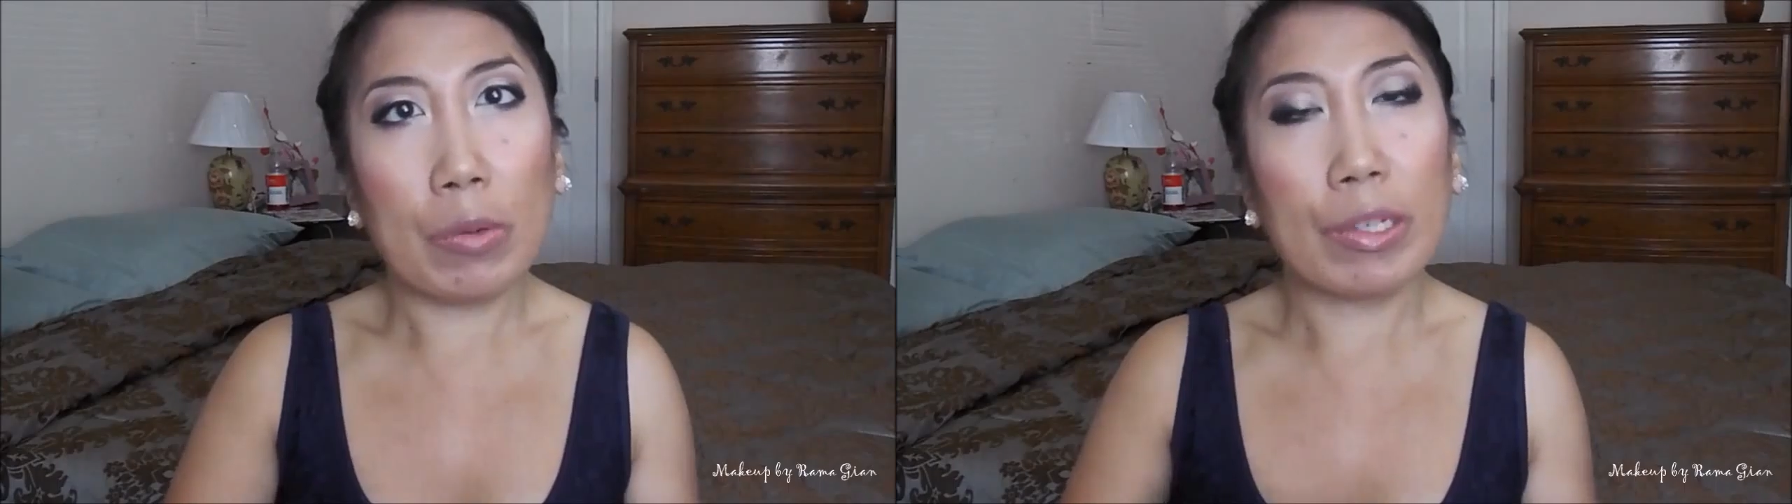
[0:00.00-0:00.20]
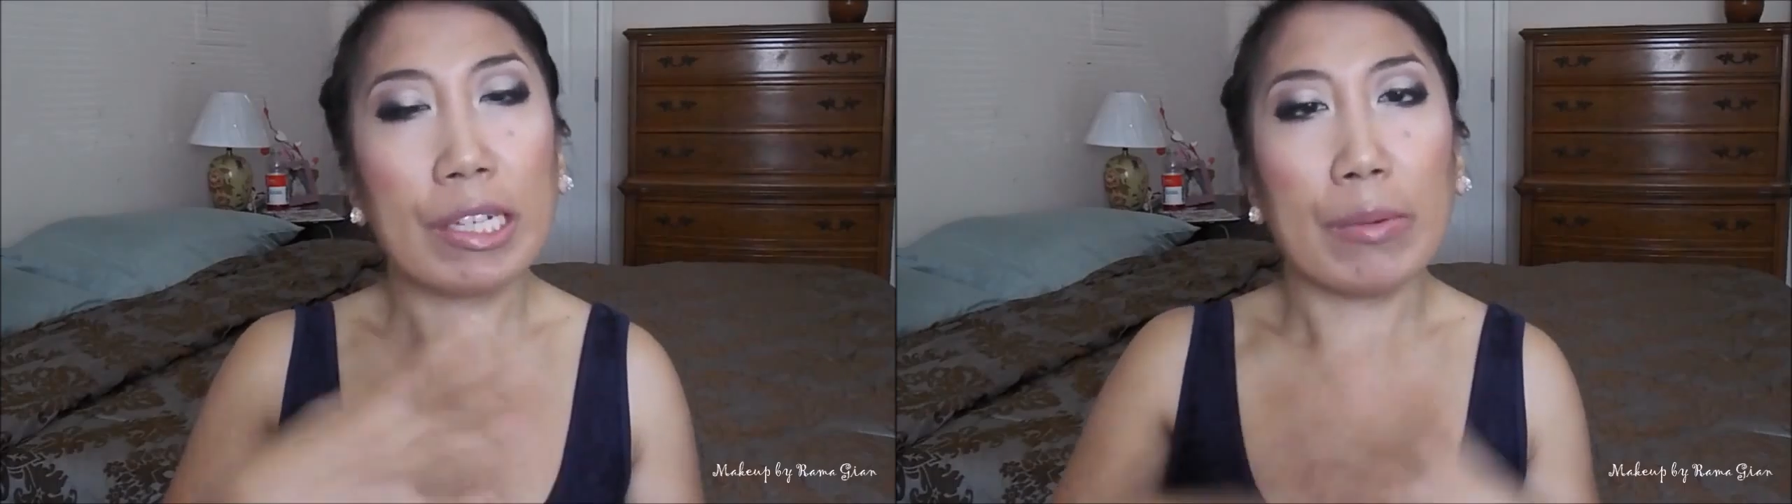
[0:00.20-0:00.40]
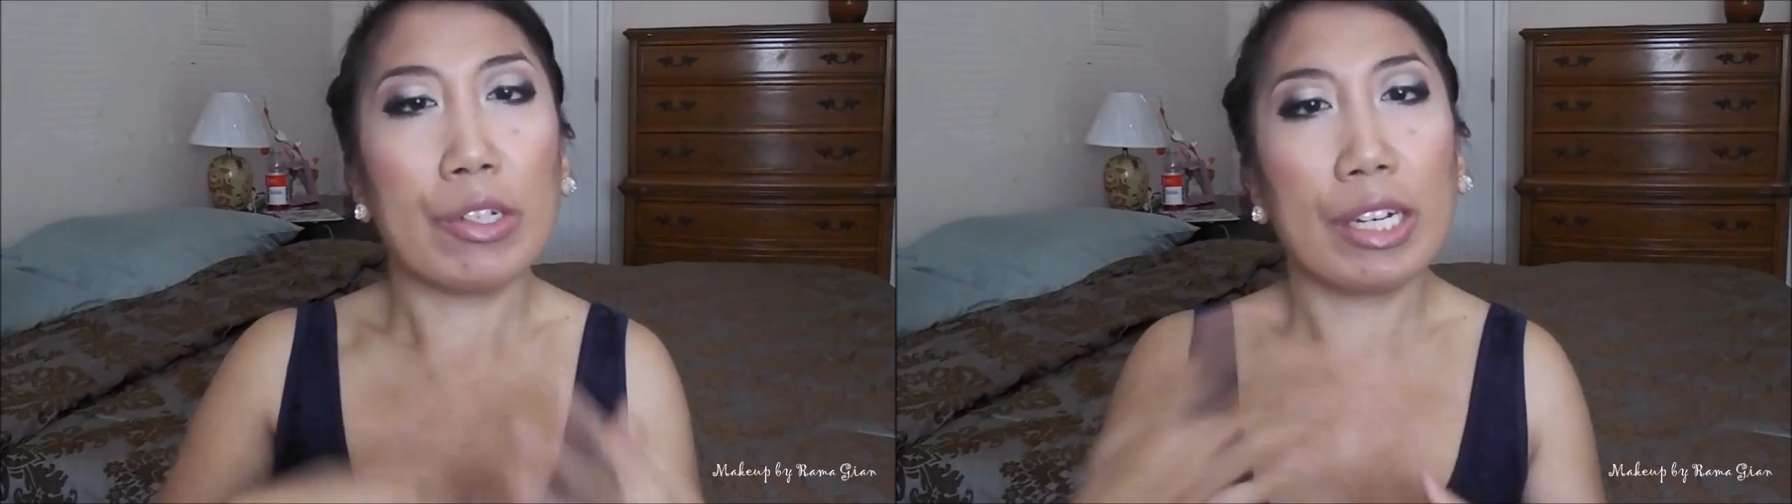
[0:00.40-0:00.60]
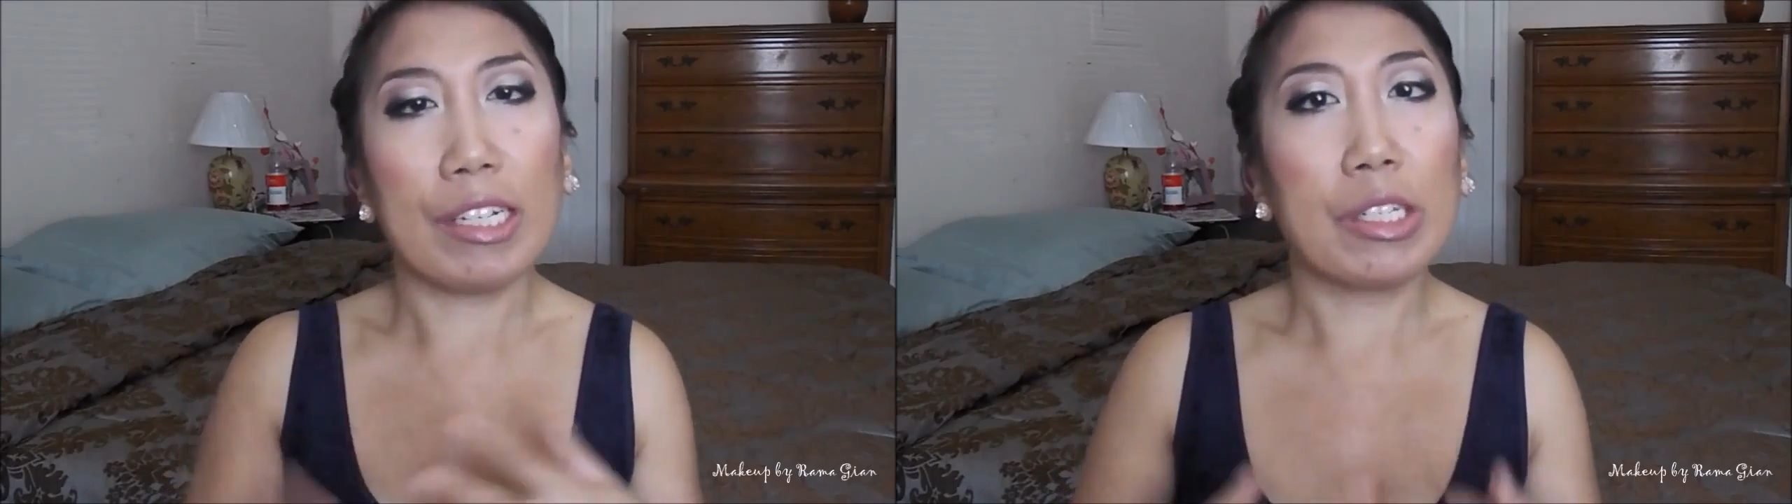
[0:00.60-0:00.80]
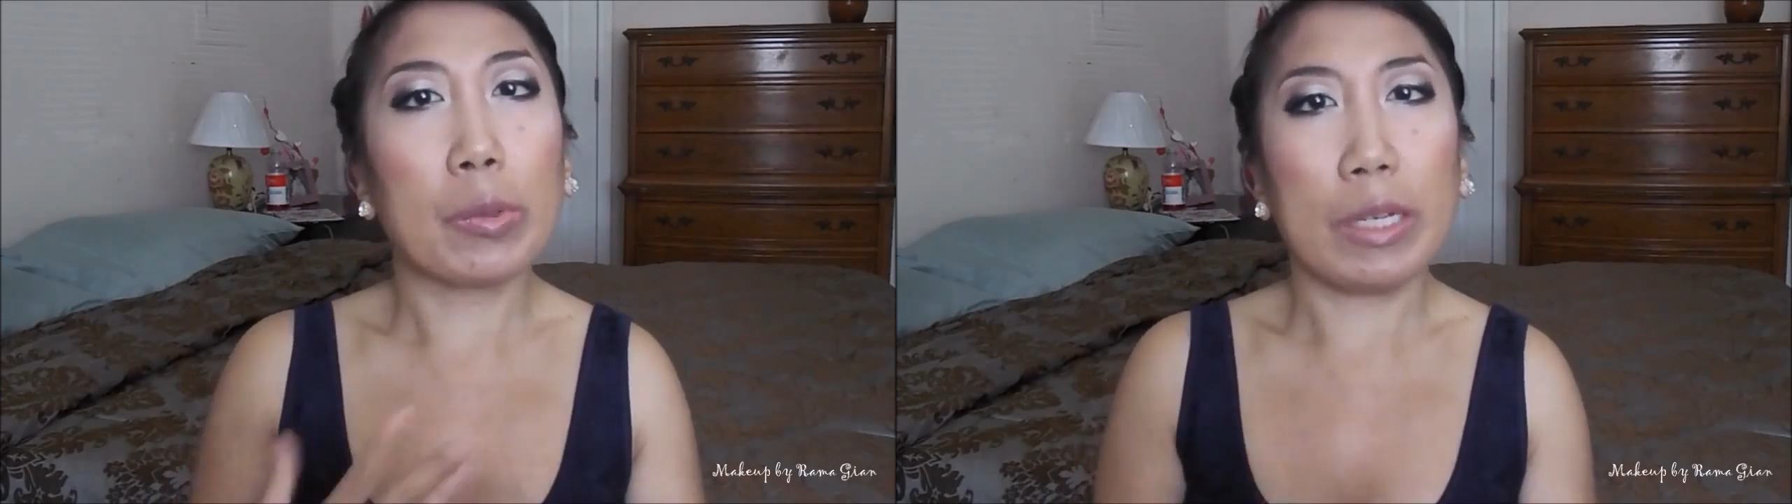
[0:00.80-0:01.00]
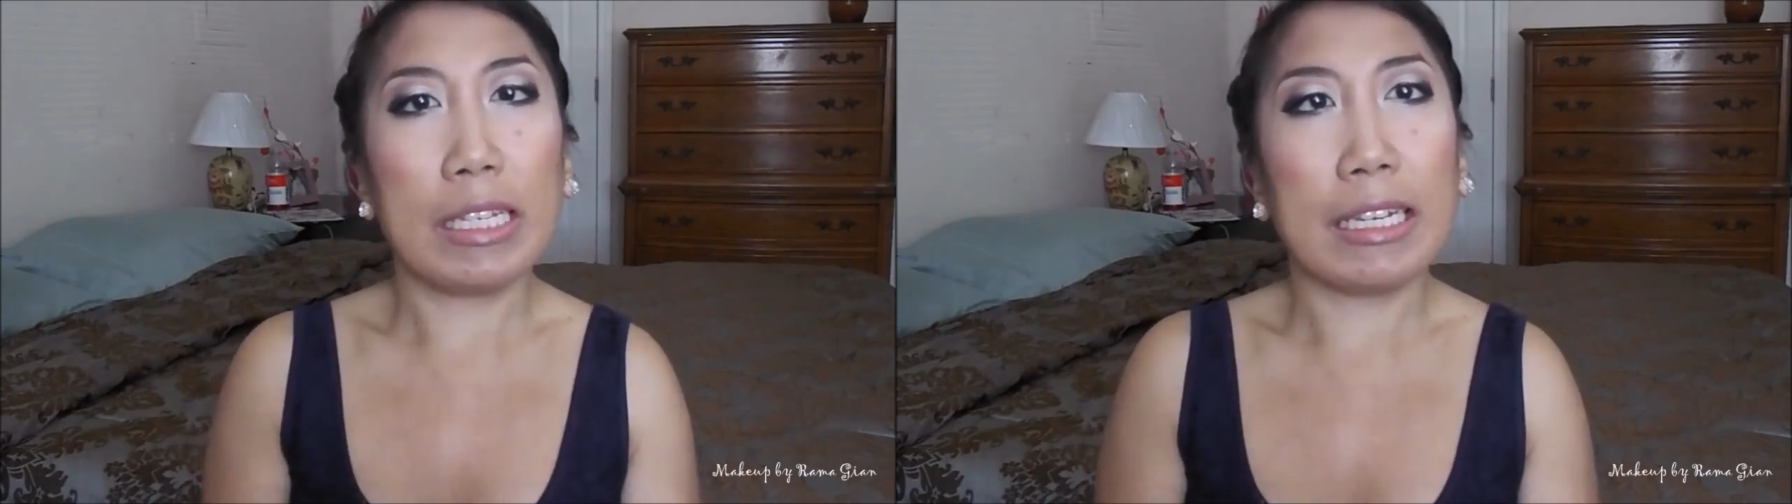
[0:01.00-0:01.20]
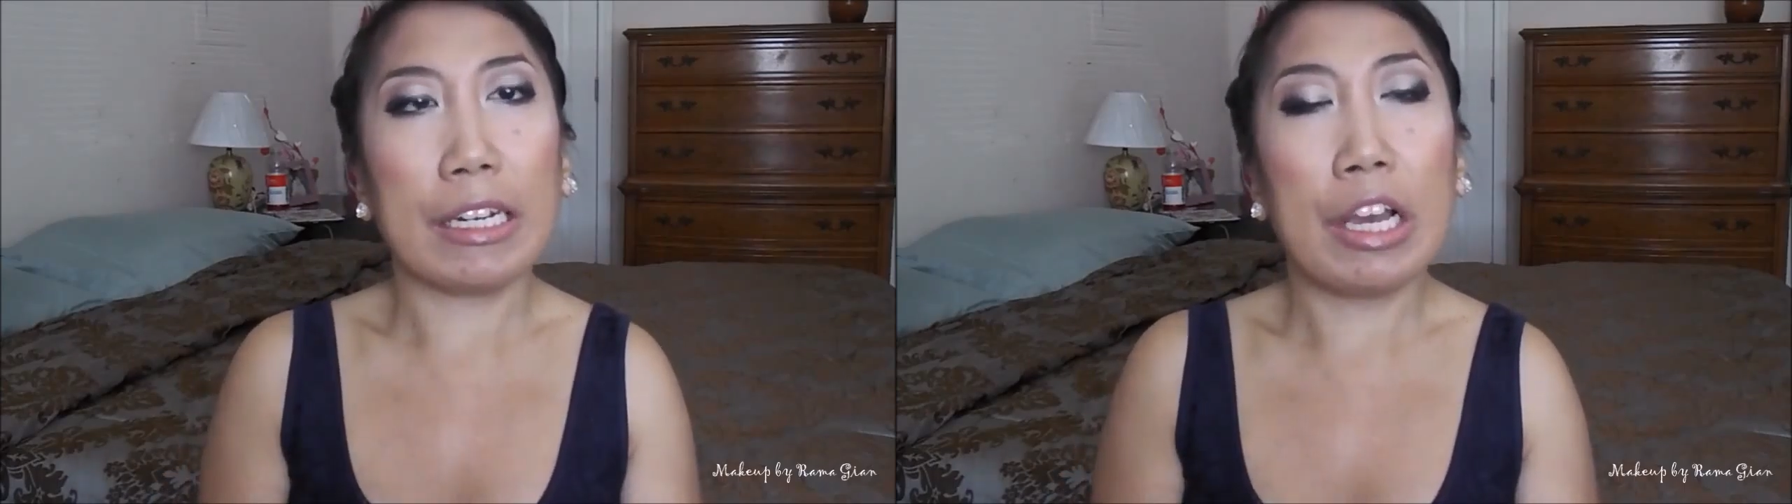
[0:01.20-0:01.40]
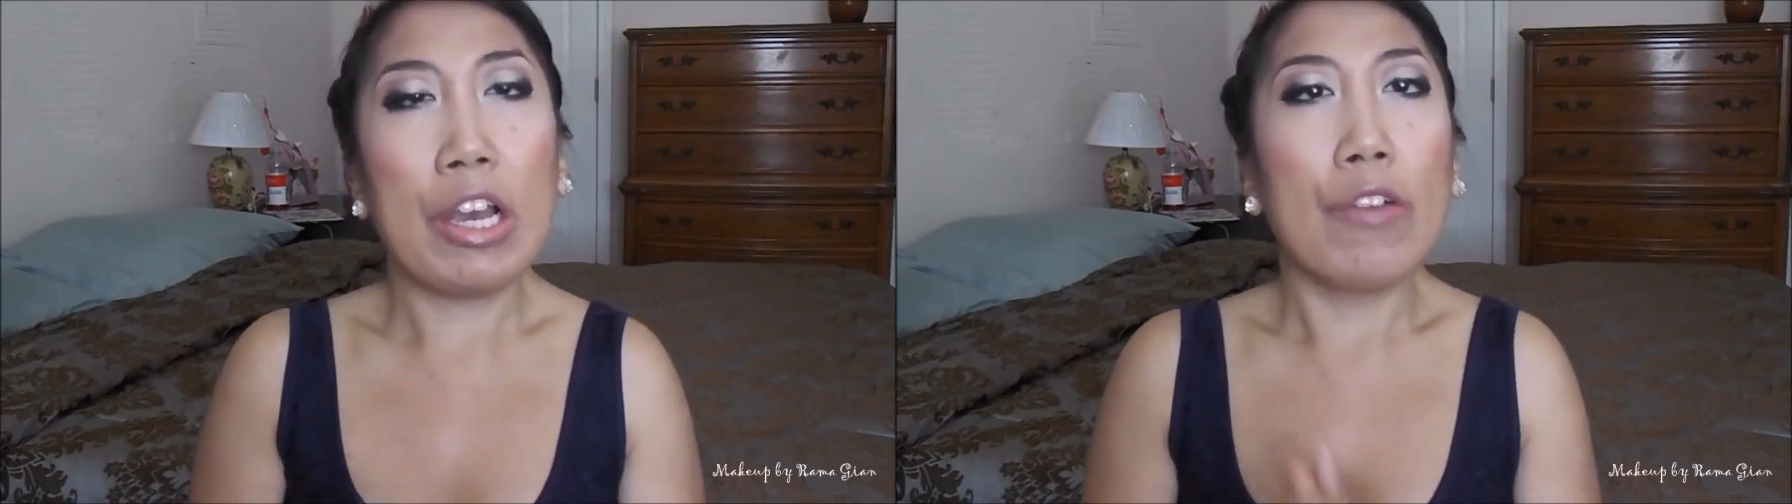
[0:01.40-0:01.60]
which I will try to squeeze in